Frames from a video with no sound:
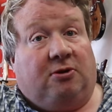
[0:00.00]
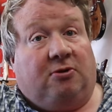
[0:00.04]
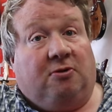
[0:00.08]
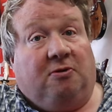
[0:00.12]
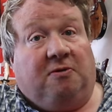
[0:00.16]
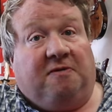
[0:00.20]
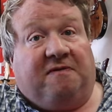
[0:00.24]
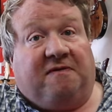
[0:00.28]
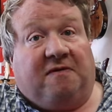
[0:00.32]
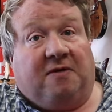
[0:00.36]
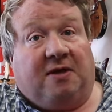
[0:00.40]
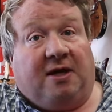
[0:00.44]

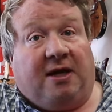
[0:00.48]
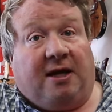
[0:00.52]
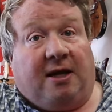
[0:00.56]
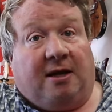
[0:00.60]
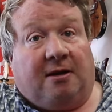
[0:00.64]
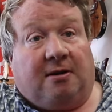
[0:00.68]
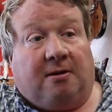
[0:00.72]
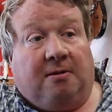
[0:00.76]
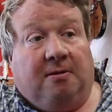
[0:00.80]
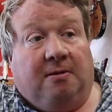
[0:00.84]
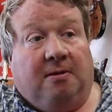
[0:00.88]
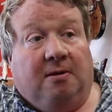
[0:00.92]
tool for
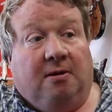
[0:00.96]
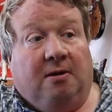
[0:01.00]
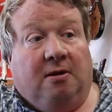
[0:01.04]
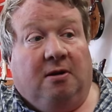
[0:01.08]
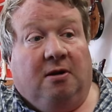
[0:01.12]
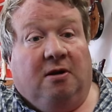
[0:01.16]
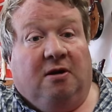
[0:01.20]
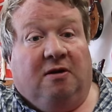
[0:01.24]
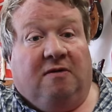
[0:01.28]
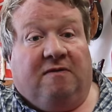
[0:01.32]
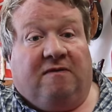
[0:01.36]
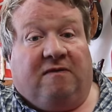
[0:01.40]
that.
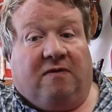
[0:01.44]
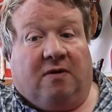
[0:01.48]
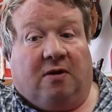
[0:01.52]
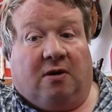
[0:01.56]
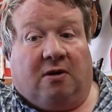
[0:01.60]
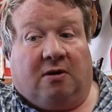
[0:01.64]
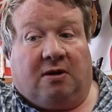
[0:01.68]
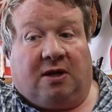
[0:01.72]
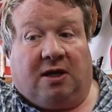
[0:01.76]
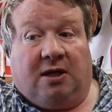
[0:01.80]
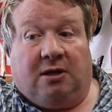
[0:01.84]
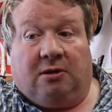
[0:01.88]

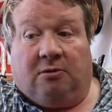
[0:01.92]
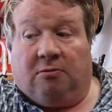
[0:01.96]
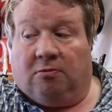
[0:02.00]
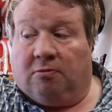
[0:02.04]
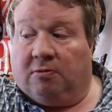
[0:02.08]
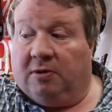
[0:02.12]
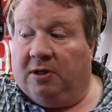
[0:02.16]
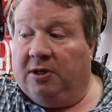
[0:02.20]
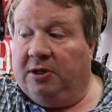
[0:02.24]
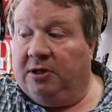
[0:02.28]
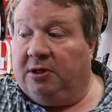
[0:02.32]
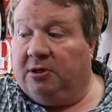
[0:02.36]
For getting
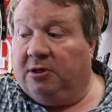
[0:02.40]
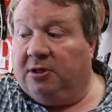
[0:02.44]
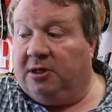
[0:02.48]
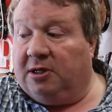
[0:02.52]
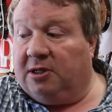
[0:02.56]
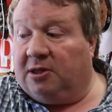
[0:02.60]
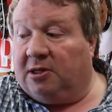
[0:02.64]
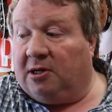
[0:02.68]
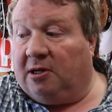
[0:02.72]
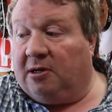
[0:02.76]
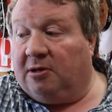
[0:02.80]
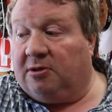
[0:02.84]
really good
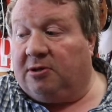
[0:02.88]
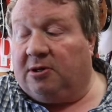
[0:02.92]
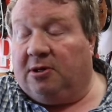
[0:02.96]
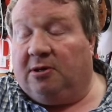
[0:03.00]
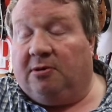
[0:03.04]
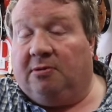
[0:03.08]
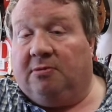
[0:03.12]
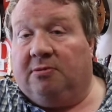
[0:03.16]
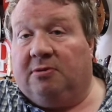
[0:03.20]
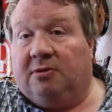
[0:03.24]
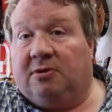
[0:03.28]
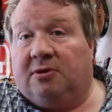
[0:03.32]
guitar
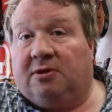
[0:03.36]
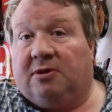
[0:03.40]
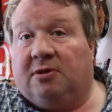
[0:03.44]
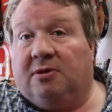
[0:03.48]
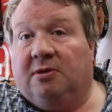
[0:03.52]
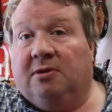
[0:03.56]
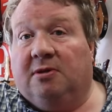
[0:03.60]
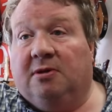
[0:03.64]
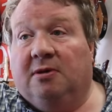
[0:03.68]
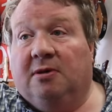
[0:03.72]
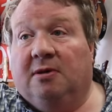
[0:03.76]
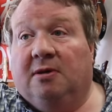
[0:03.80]
tones
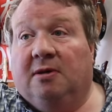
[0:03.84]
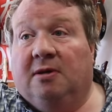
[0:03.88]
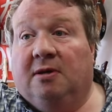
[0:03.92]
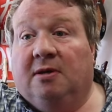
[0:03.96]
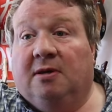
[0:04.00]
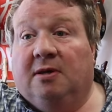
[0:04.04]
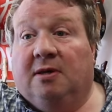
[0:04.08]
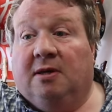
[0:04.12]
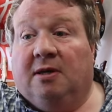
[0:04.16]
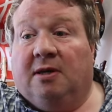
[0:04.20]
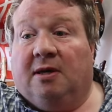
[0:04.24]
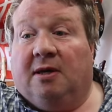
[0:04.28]

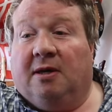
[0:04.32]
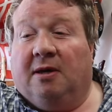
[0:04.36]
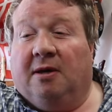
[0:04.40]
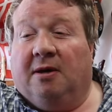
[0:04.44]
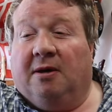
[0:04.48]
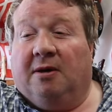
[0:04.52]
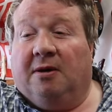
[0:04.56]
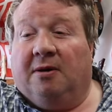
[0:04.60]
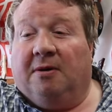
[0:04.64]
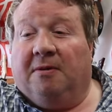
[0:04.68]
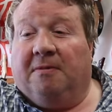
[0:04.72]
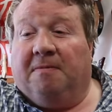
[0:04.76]

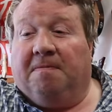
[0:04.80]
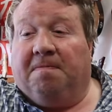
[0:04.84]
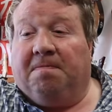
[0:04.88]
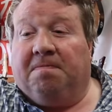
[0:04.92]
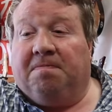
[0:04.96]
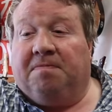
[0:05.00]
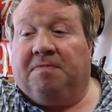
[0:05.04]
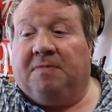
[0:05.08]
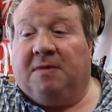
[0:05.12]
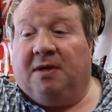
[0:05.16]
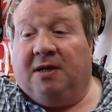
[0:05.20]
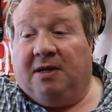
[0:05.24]
in
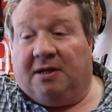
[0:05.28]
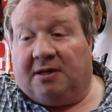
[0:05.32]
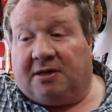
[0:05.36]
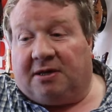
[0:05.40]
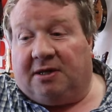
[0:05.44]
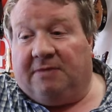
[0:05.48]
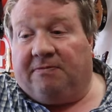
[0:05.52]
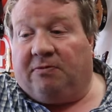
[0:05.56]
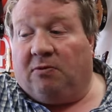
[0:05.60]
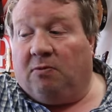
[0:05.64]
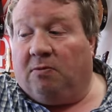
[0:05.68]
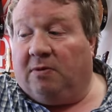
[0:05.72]
a
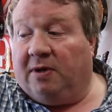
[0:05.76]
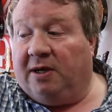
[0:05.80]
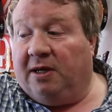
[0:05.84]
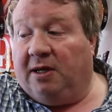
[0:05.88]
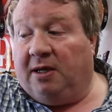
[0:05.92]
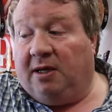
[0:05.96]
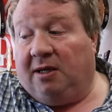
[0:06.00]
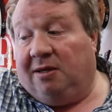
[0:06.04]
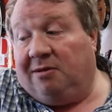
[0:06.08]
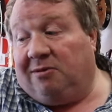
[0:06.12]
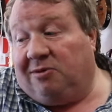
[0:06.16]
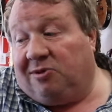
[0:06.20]
simple
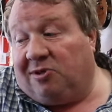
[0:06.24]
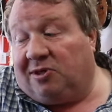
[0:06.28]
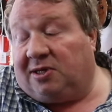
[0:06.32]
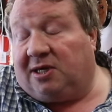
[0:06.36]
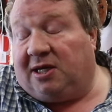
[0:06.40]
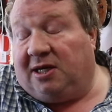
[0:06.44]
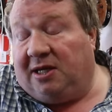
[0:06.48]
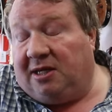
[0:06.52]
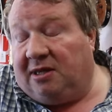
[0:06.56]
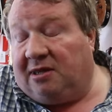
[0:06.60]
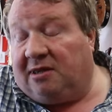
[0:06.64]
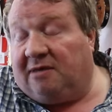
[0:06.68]
way, and just
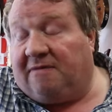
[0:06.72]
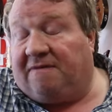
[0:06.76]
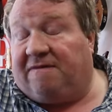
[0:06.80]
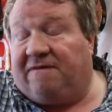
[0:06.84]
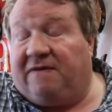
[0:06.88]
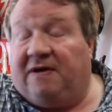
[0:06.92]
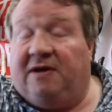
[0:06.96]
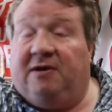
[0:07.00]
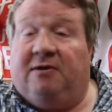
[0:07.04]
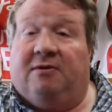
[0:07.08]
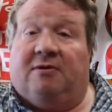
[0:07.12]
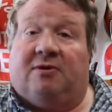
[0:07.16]
getting the
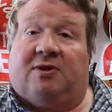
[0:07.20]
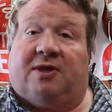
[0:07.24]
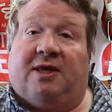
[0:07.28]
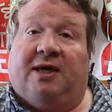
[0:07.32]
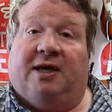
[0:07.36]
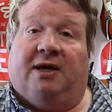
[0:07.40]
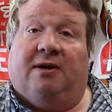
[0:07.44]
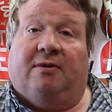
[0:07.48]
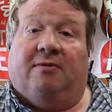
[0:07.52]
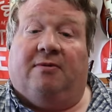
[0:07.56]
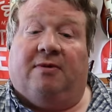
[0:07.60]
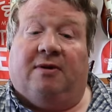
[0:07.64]
Fender
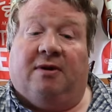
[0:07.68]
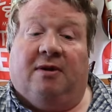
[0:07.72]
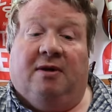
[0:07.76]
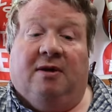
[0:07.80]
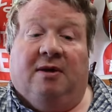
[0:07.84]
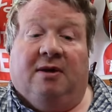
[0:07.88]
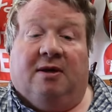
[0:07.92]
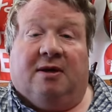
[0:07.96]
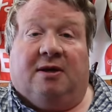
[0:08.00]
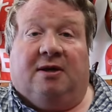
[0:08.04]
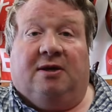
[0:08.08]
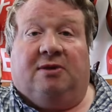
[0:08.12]
sound.
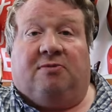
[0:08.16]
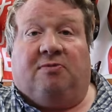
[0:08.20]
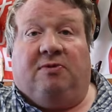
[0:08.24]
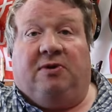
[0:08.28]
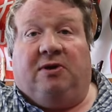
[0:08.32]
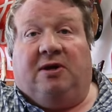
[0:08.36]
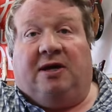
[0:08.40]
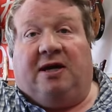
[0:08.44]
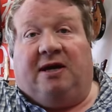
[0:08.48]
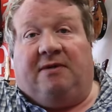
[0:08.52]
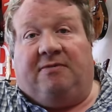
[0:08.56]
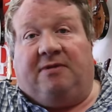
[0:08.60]
Because when
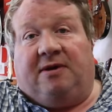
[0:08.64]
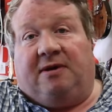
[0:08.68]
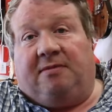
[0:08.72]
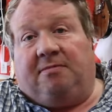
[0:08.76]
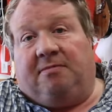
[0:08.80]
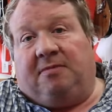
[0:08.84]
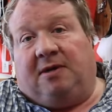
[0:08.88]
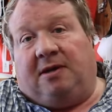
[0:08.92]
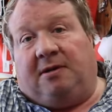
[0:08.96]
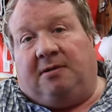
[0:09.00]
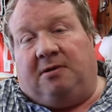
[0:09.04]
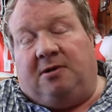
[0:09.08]
you have
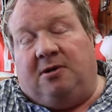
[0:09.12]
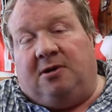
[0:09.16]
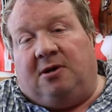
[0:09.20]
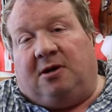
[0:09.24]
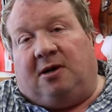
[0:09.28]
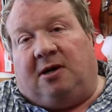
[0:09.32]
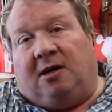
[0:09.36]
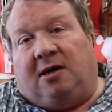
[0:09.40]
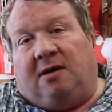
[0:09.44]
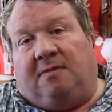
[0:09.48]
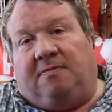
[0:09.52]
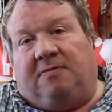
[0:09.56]
that
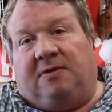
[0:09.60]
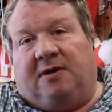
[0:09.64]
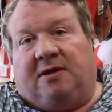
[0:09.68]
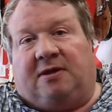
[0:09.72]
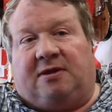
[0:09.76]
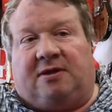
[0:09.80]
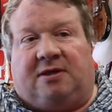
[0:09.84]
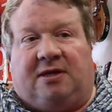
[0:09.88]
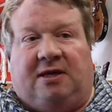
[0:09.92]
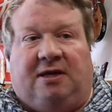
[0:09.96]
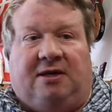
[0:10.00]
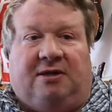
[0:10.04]
knob
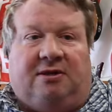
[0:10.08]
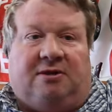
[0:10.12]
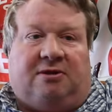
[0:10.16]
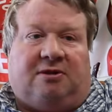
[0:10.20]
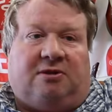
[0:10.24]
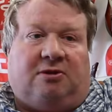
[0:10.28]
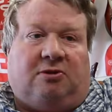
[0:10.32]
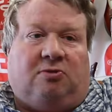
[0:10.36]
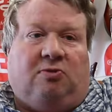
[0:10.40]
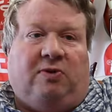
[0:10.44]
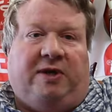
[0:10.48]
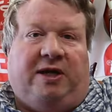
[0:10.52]
that
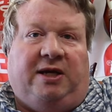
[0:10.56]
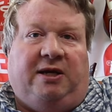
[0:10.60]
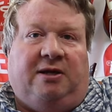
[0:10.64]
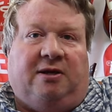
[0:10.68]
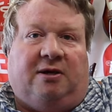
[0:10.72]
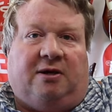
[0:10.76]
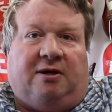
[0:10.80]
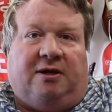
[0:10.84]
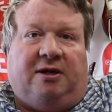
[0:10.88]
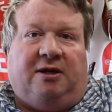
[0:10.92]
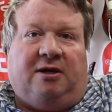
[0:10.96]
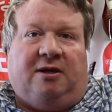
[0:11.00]
says Tweed
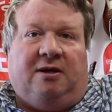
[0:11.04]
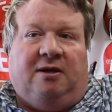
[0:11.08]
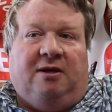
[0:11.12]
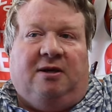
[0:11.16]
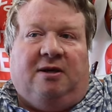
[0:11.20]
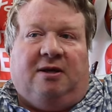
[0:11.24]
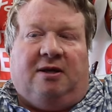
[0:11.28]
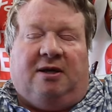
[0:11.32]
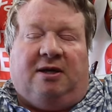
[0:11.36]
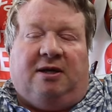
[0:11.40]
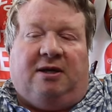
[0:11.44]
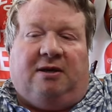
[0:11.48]
on it,
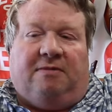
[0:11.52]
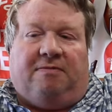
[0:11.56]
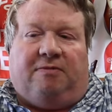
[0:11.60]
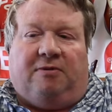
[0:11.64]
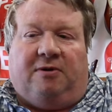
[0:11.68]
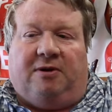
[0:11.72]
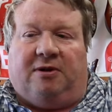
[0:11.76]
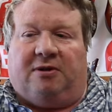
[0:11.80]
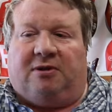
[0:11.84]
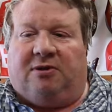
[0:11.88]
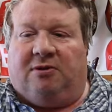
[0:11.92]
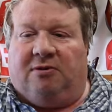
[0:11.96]
and you
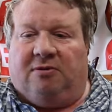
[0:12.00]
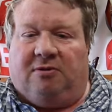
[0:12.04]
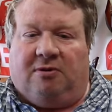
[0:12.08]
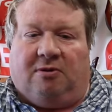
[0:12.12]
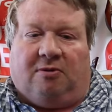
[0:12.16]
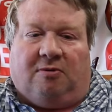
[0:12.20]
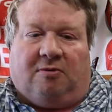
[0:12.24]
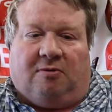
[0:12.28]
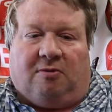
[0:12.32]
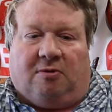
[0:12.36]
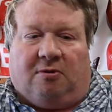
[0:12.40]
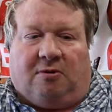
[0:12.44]
put it to
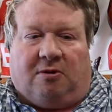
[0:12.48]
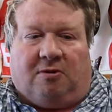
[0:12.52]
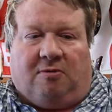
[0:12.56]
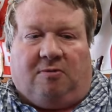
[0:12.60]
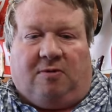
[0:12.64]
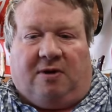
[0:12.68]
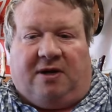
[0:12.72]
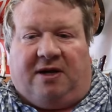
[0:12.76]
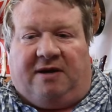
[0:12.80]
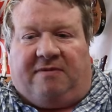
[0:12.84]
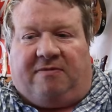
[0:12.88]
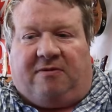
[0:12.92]
or
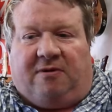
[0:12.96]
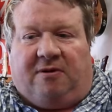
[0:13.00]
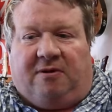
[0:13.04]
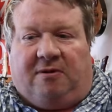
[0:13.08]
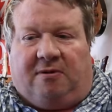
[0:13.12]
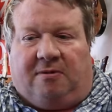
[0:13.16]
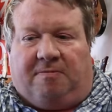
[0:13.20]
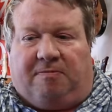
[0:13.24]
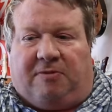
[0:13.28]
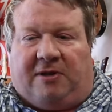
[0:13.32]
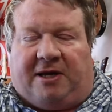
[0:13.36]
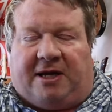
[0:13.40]

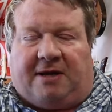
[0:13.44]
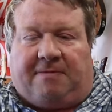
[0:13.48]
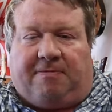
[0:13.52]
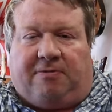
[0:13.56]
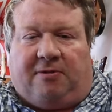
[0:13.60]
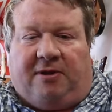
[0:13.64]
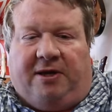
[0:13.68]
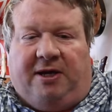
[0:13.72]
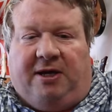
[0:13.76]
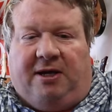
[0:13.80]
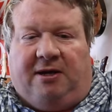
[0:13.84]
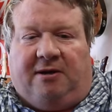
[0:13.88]
whatever, or black
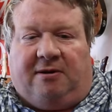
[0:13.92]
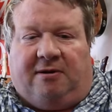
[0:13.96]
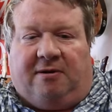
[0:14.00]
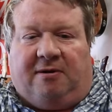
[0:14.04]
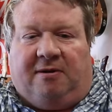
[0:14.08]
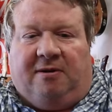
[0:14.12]
plate,